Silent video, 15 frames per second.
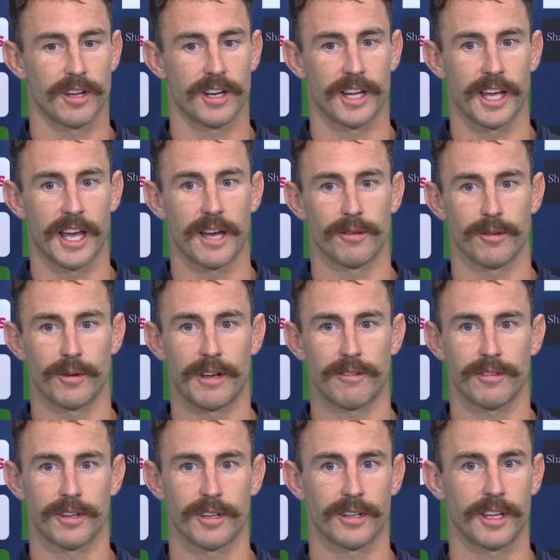around our game that we have
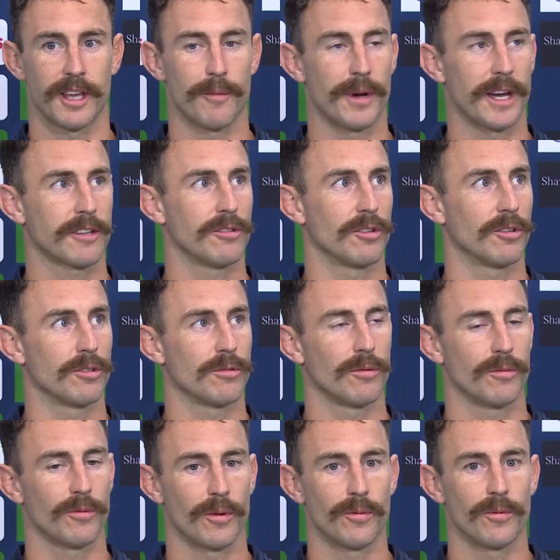to get back to, because
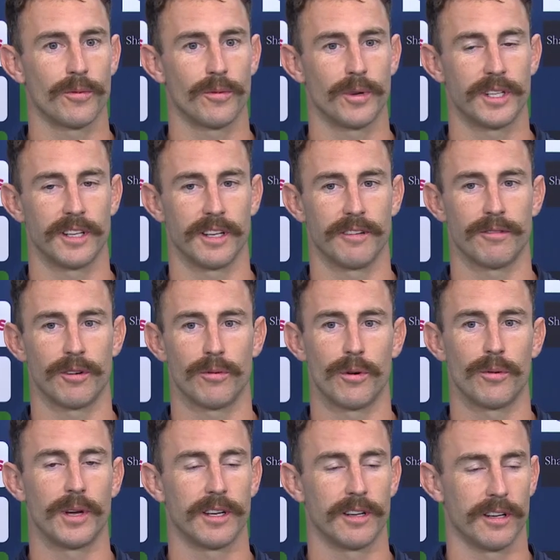when we deliver what
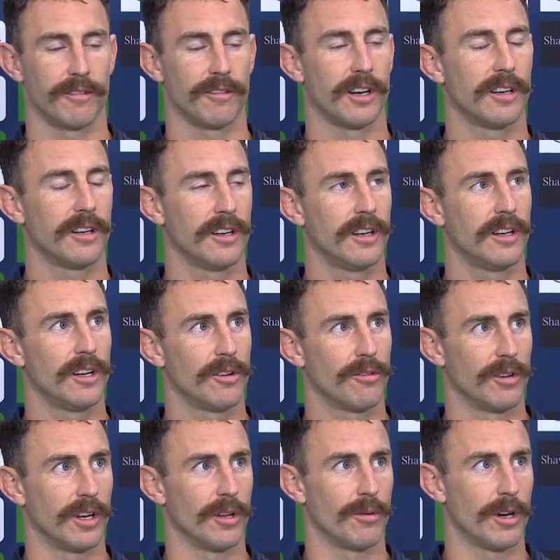we deliver
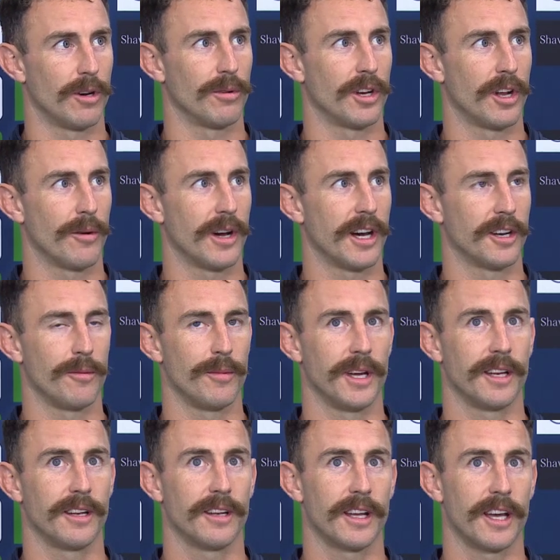really well, we know we're hard to
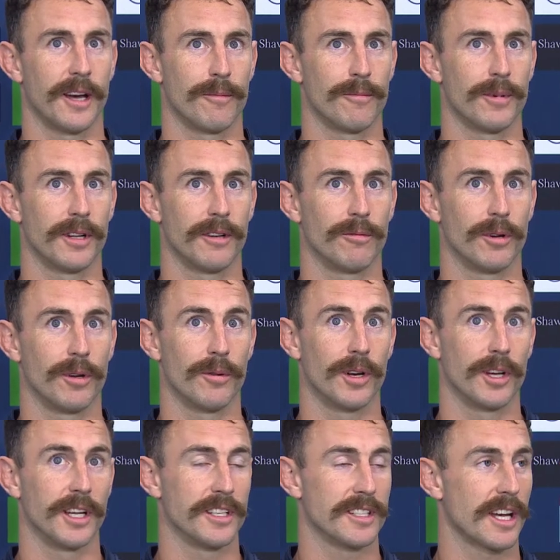beat, but we
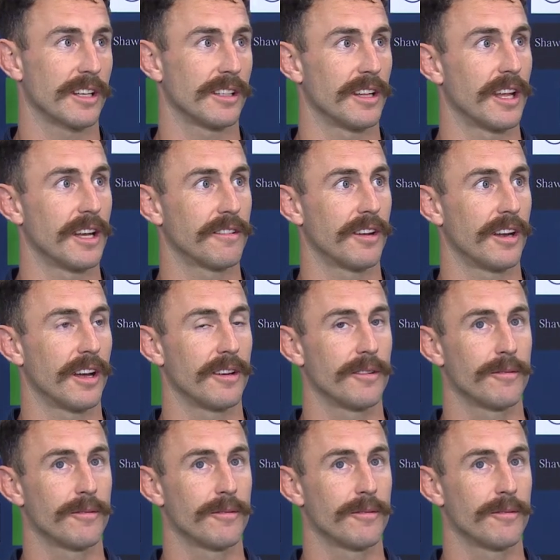weren't exactly that today.